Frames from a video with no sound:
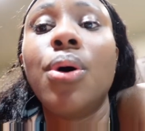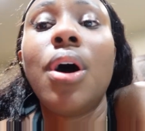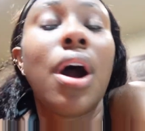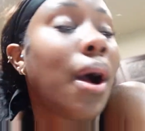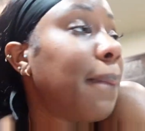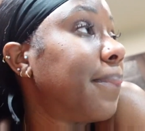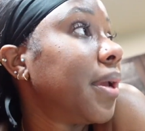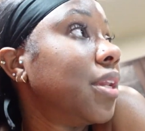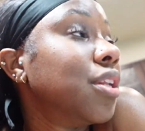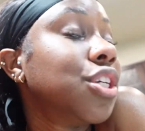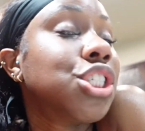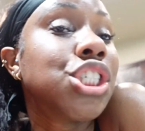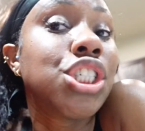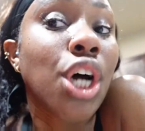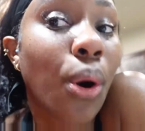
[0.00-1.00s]
hop in the
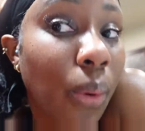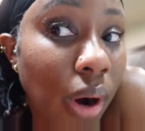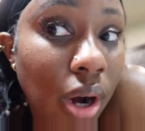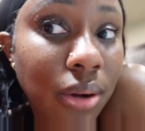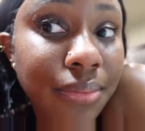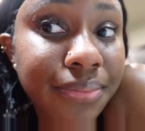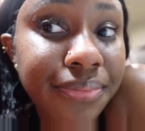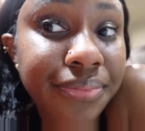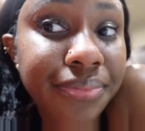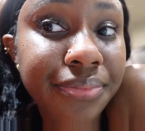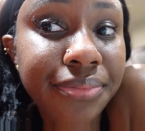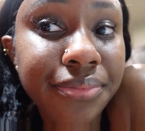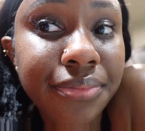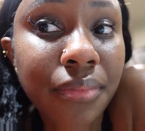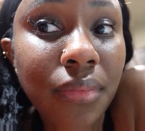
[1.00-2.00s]
shower
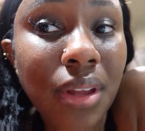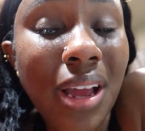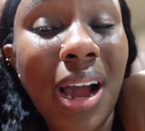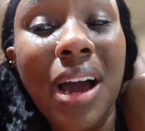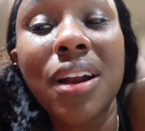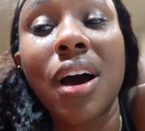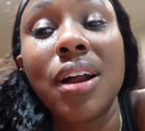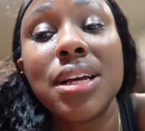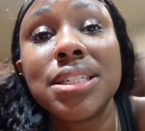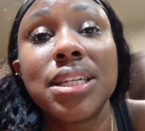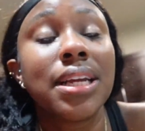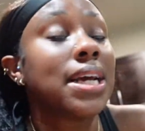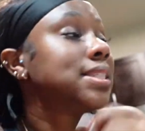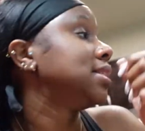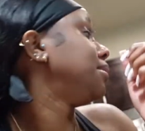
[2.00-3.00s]
and honestly get